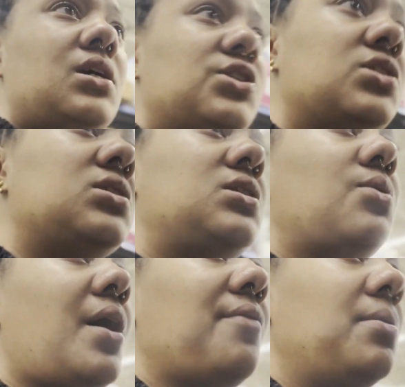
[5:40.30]
they just
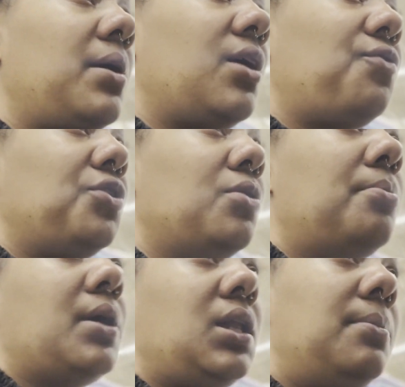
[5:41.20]
don't have the bang for your
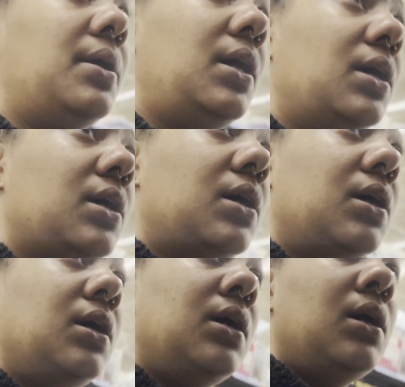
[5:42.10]
bucky buck.
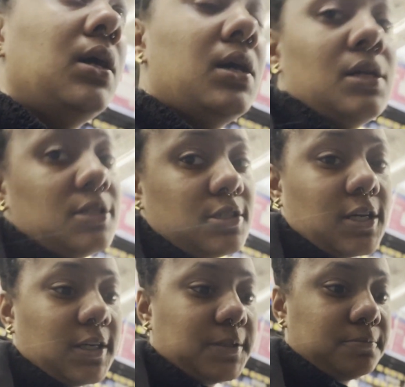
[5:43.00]

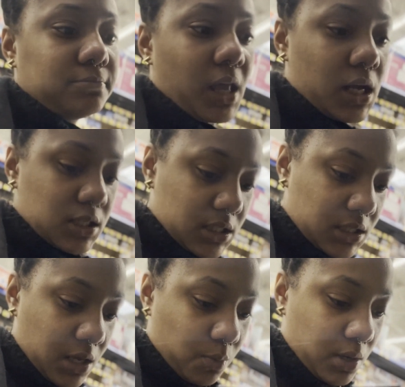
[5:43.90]
So I just
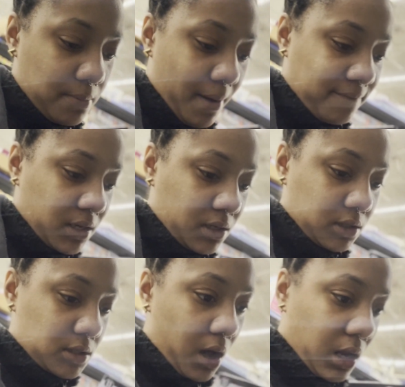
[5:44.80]
stick with my
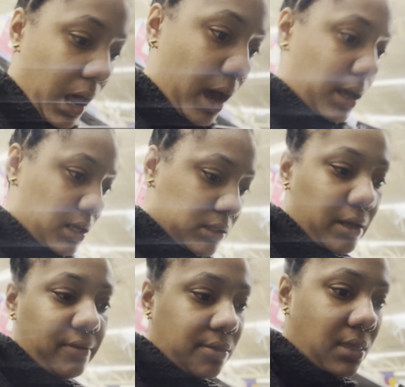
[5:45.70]
vendors online and
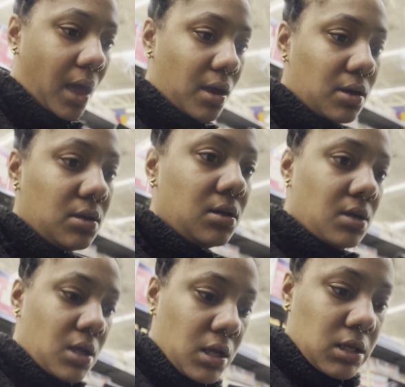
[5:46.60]
stuff like that.
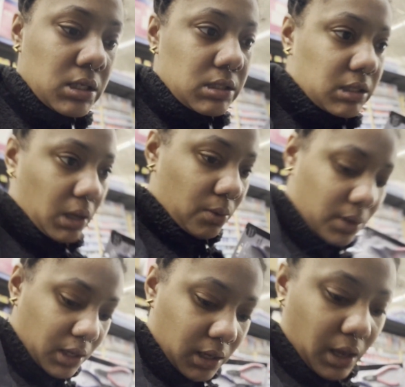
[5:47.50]
So
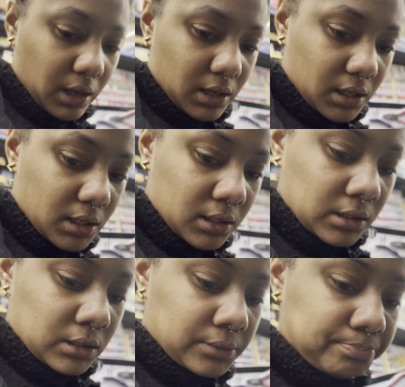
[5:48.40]

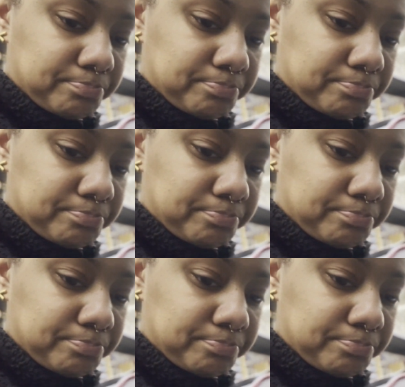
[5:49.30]
yeah.